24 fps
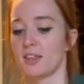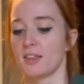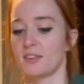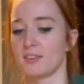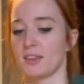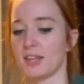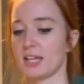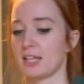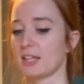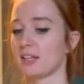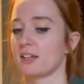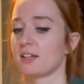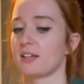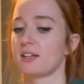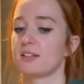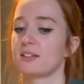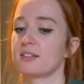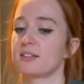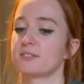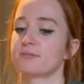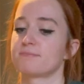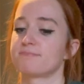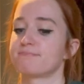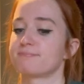Like,
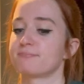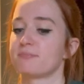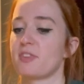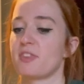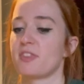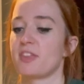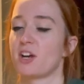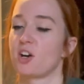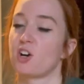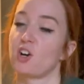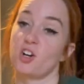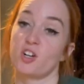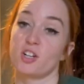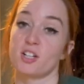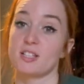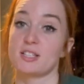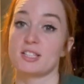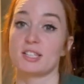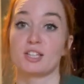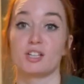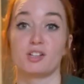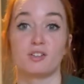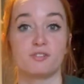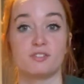the art is
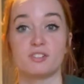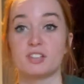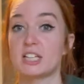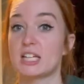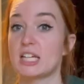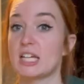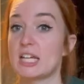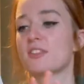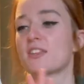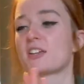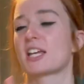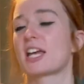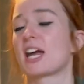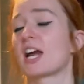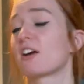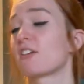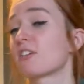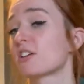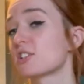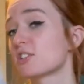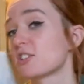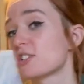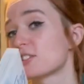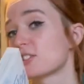lovely. The
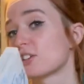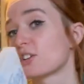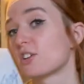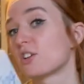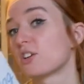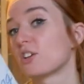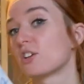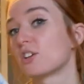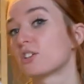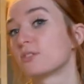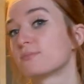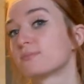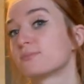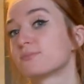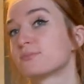characters are...